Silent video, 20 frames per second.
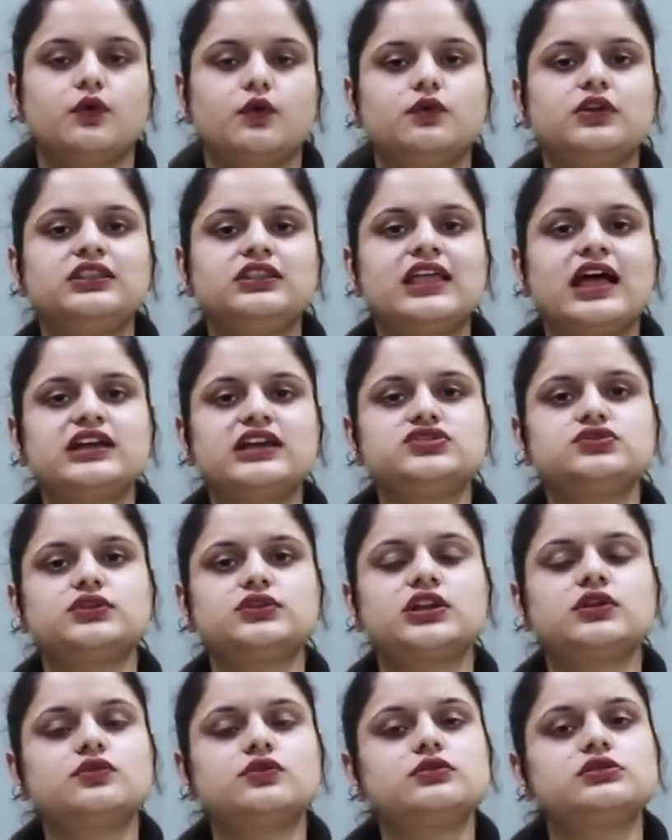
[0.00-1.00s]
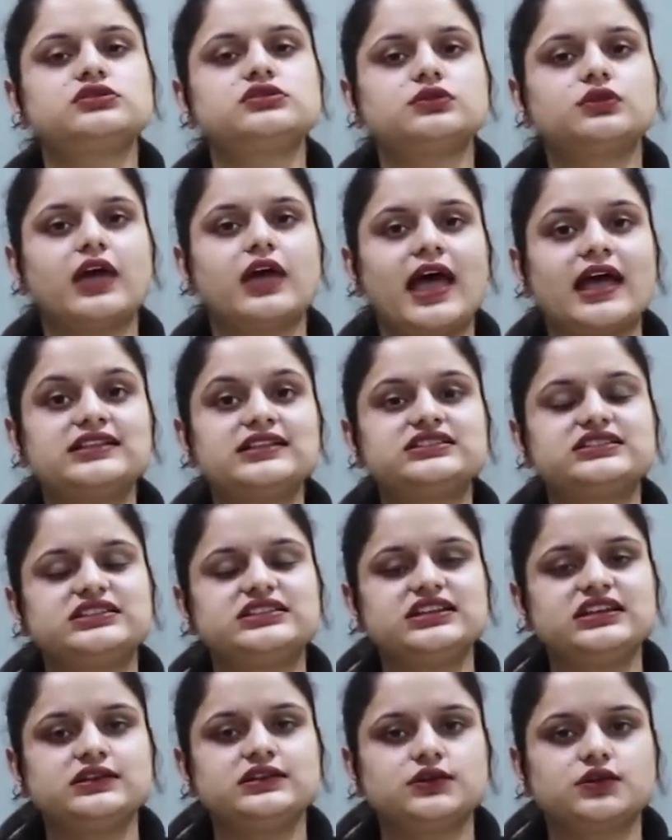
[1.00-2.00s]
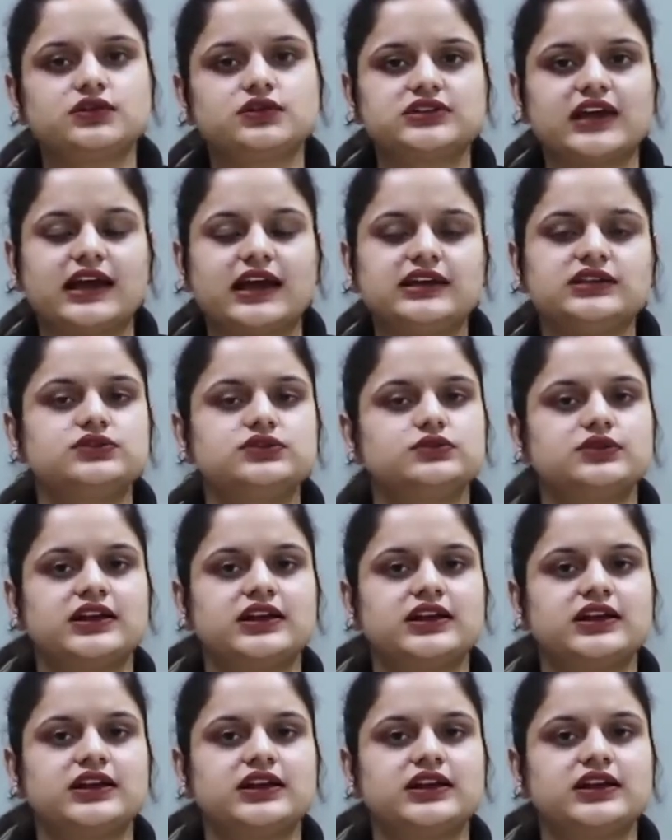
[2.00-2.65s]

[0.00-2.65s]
With that, you can also add tea in your diet.